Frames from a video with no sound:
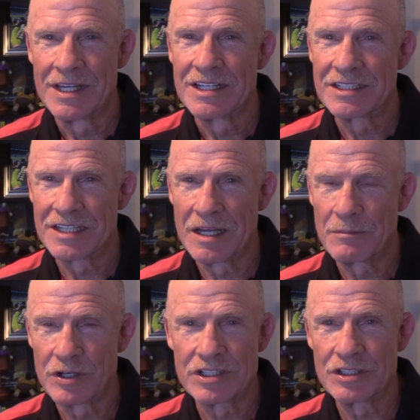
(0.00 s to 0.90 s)

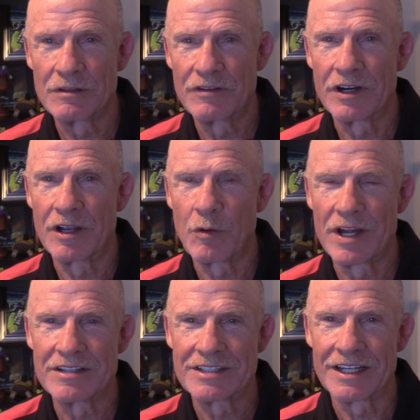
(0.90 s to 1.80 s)
Some are still very
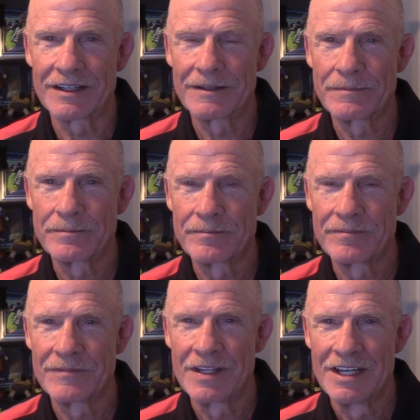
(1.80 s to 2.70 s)
quite sick.
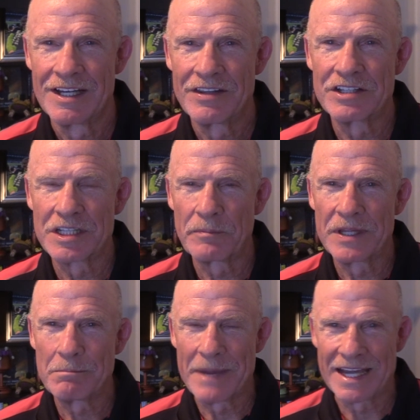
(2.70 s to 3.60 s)
There's
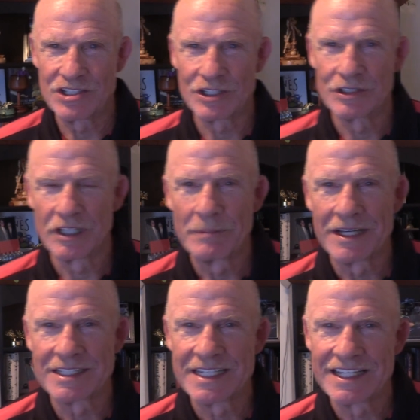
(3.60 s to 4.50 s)
something magical
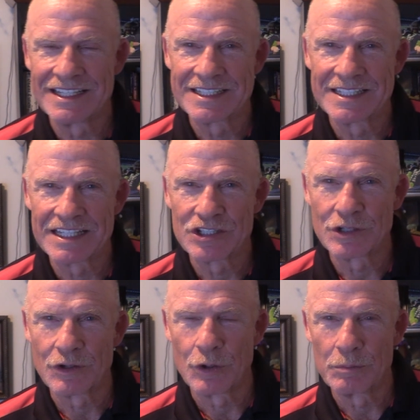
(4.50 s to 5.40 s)
about seeing a
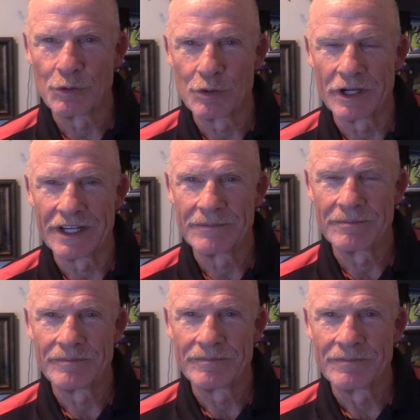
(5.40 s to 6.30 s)
6-year-old boy
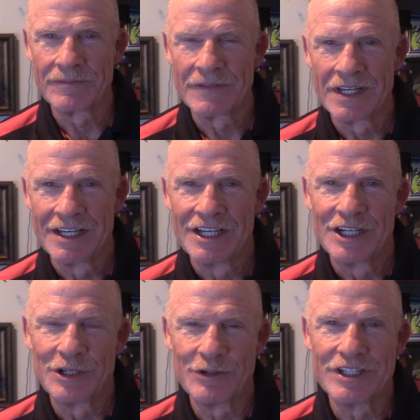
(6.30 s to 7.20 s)

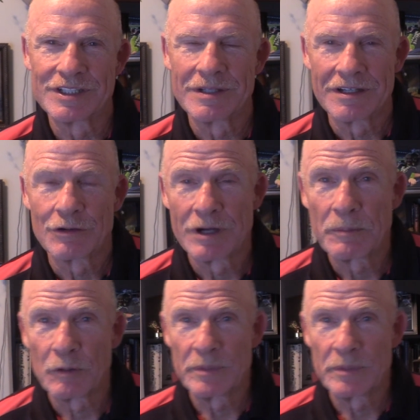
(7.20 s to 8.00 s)
who is crippled